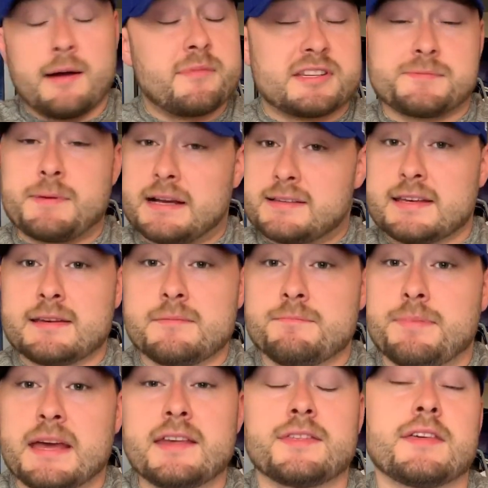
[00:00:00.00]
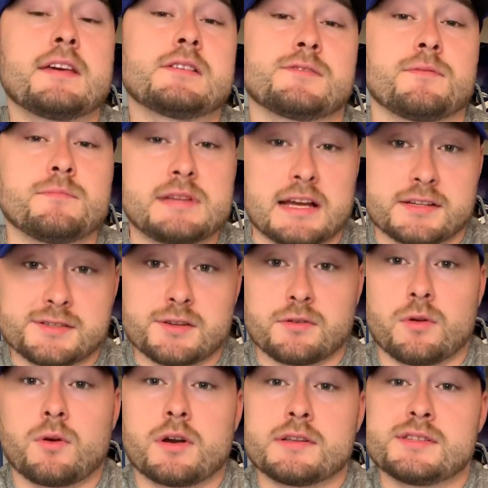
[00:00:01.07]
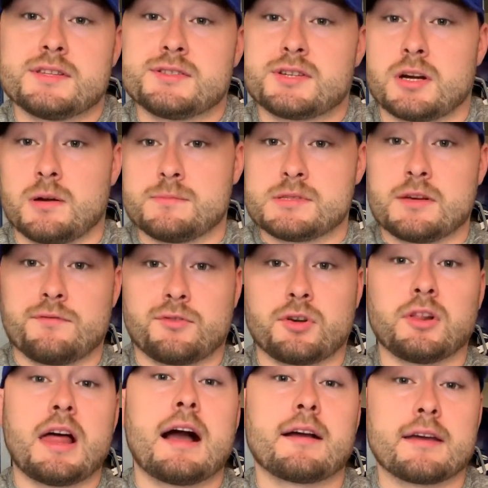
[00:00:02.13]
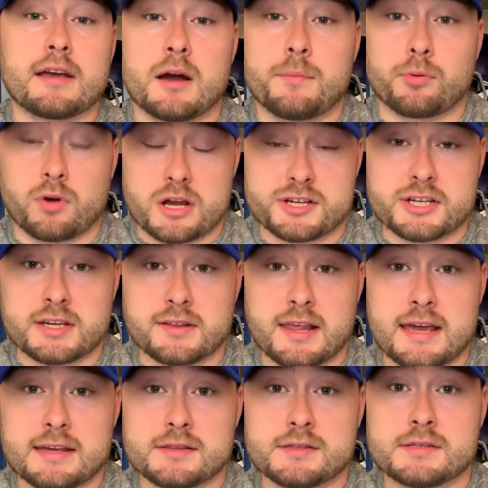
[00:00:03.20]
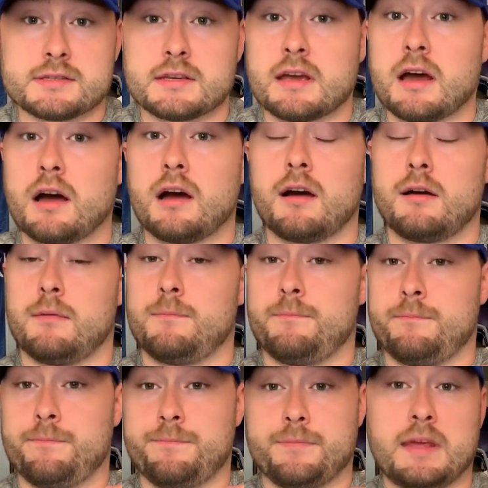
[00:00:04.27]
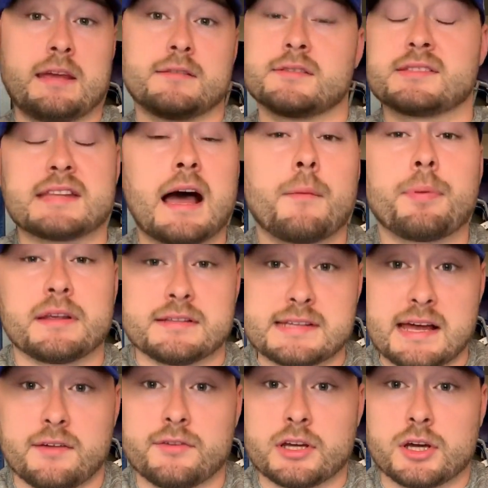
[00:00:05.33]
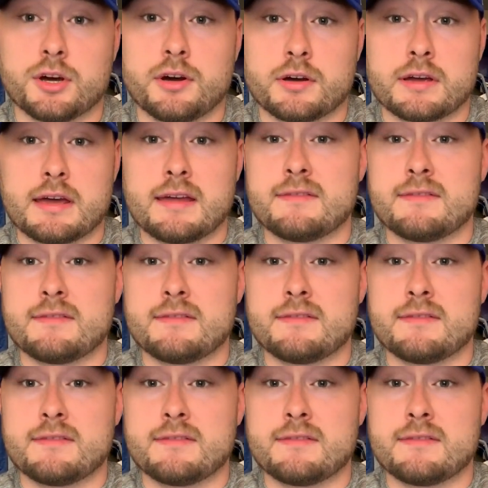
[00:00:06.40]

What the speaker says: I'm expecting big things from Dexter Lawrence in terms of clogging up rushing lanes and stopping Dalvin Cook.